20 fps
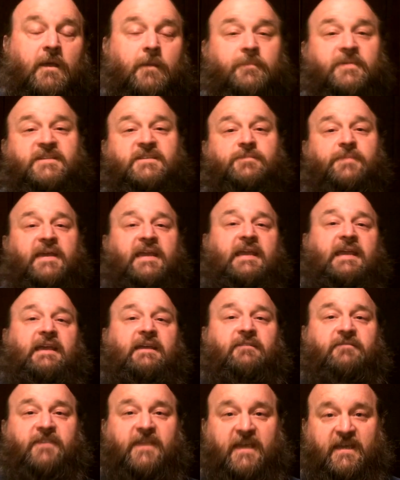But
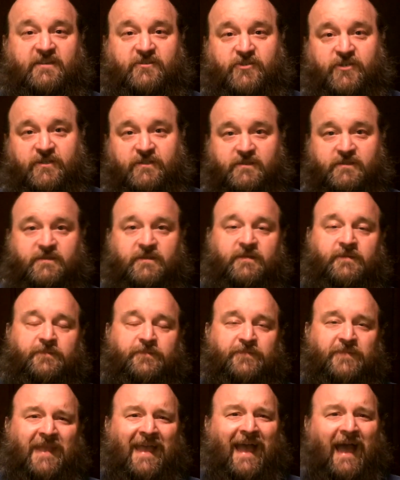speaking of kitchens,
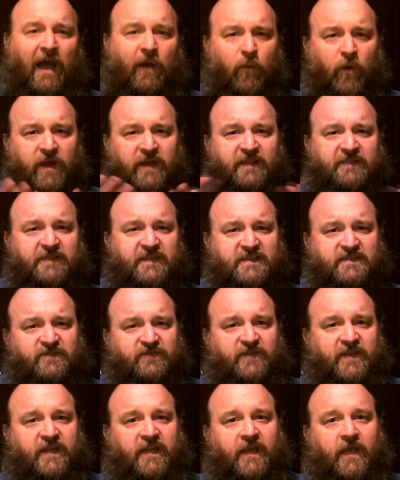I wanted this
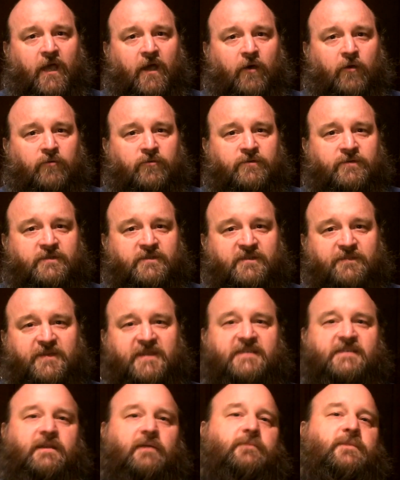video to be
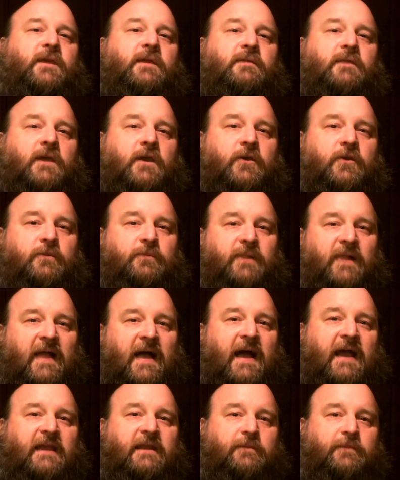something that could
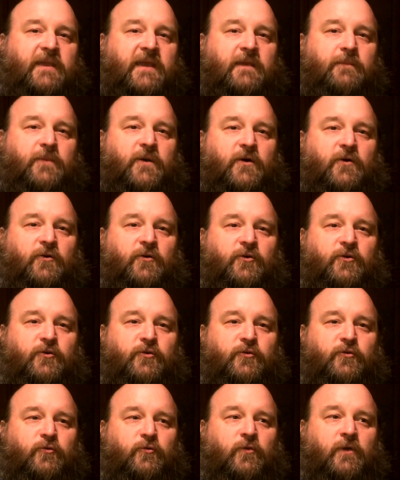apply to people
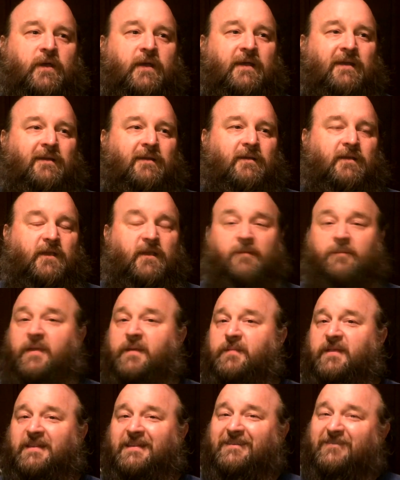who,
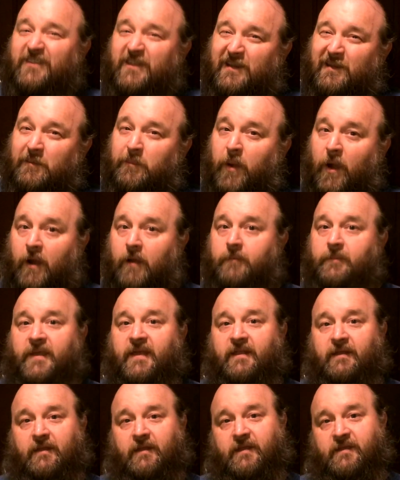maybe live in an
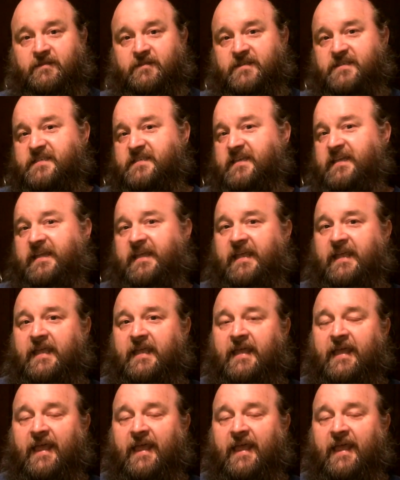apartment in the city.